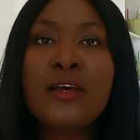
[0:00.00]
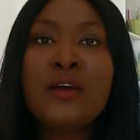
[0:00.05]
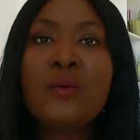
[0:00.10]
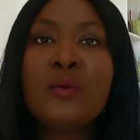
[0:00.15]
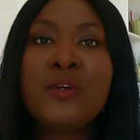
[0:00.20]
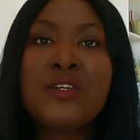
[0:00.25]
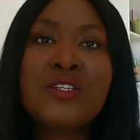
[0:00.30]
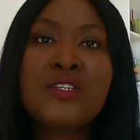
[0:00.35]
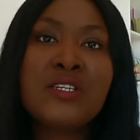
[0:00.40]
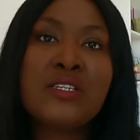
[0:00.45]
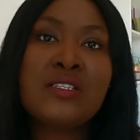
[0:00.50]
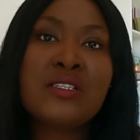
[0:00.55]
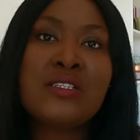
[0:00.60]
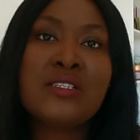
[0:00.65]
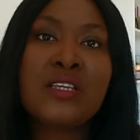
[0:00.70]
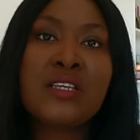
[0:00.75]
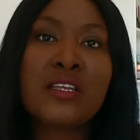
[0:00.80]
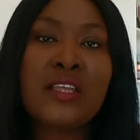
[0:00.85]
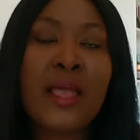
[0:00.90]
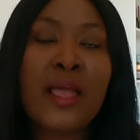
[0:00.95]
which is
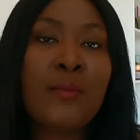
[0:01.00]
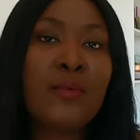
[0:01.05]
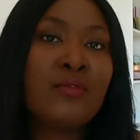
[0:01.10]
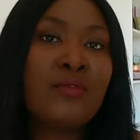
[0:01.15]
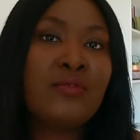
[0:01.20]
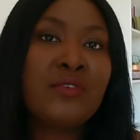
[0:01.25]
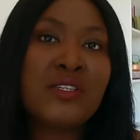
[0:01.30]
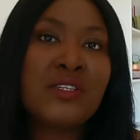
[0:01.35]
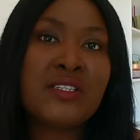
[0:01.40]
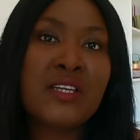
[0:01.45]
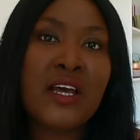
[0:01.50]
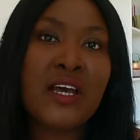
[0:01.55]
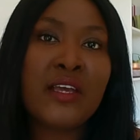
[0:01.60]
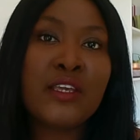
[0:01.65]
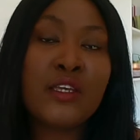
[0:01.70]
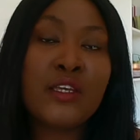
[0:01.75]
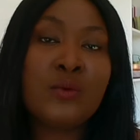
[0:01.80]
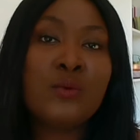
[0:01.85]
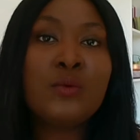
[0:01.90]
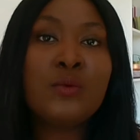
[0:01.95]
the type of visa
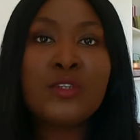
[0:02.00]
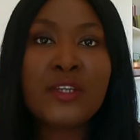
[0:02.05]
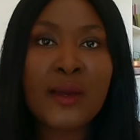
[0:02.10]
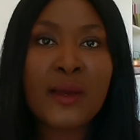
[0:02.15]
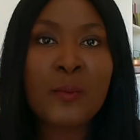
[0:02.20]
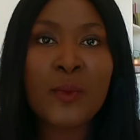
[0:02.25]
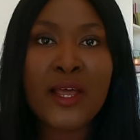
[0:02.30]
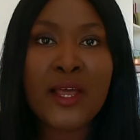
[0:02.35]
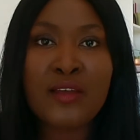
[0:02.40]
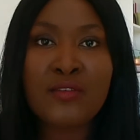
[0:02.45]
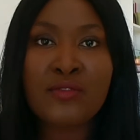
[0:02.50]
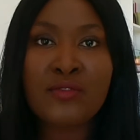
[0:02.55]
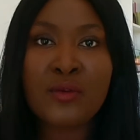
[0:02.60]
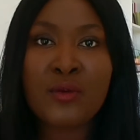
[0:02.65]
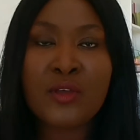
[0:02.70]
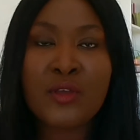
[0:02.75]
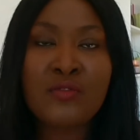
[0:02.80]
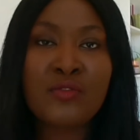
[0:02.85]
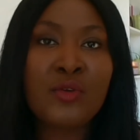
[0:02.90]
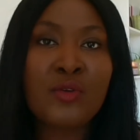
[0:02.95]
you would apply
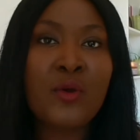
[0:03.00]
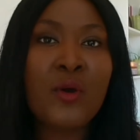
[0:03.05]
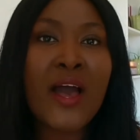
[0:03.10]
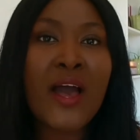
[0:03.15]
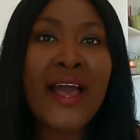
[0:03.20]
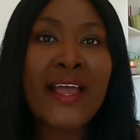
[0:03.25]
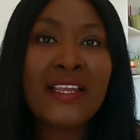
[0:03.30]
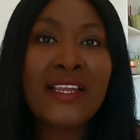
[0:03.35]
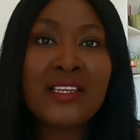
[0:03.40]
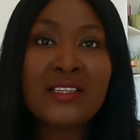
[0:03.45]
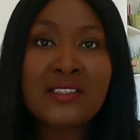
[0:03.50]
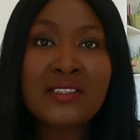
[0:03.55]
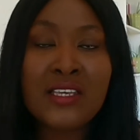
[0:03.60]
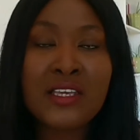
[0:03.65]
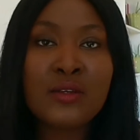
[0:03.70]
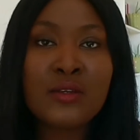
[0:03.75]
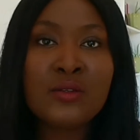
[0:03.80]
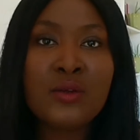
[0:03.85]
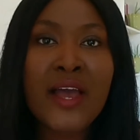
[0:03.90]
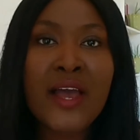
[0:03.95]
for if you're highly
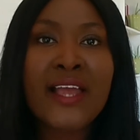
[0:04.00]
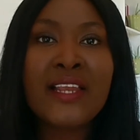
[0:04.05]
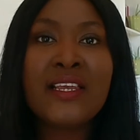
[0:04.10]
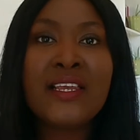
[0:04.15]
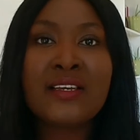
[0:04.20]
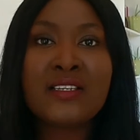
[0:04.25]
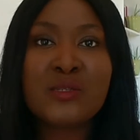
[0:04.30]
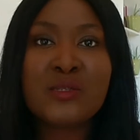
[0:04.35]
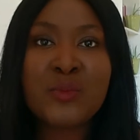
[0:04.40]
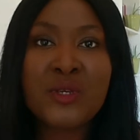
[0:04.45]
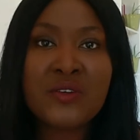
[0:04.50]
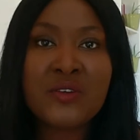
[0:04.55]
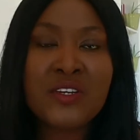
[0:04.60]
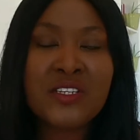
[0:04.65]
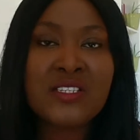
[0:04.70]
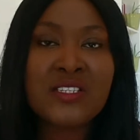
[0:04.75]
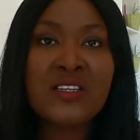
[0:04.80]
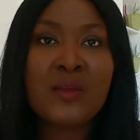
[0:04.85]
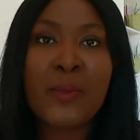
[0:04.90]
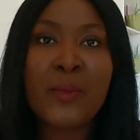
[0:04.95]
skilled or highly
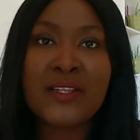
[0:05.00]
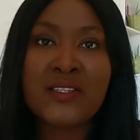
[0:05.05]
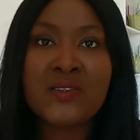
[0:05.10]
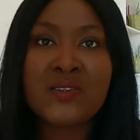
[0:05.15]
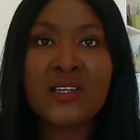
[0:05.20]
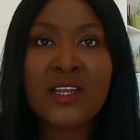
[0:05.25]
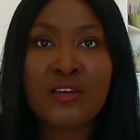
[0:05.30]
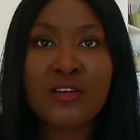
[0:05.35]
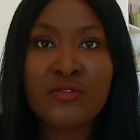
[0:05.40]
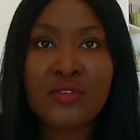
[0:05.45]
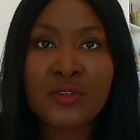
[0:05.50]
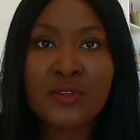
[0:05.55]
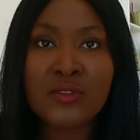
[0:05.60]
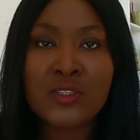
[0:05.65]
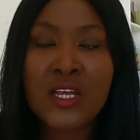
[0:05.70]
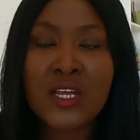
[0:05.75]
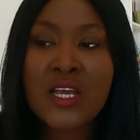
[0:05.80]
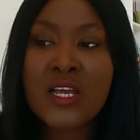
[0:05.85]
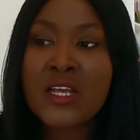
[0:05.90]
experienced in a particular field.